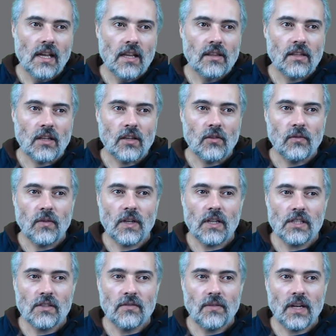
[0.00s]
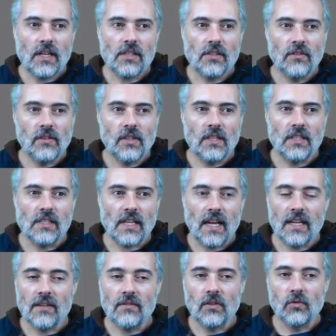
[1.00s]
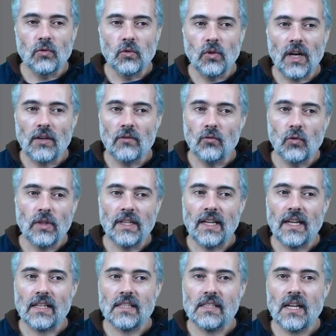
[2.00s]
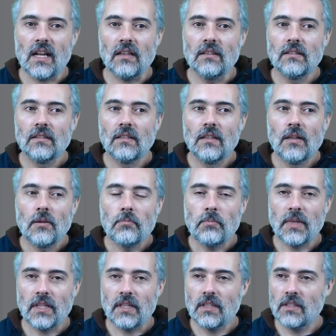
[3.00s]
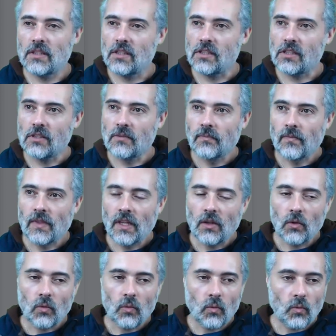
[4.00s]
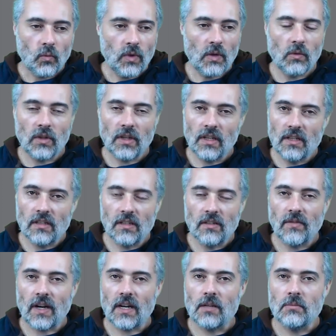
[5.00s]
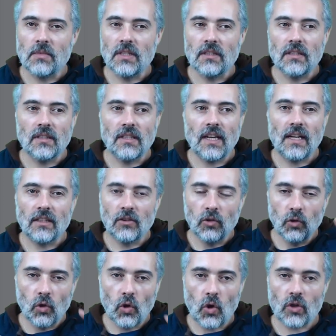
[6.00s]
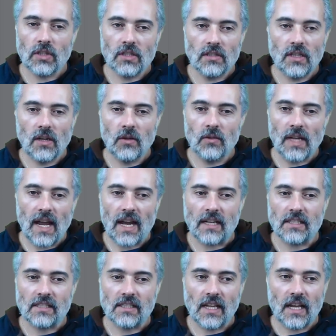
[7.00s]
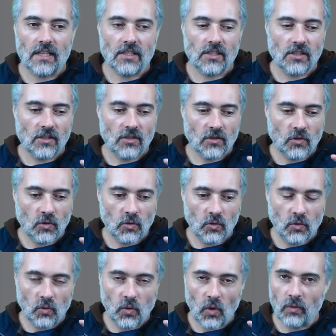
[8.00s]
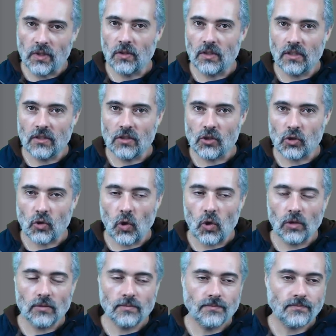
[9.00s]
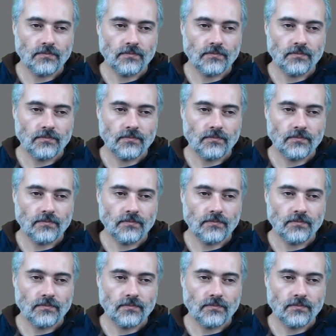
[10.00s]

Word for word: Now, the first version of this I ever wrote, I wrote in Excel, because we were in an environment that had locked down access to what we could install,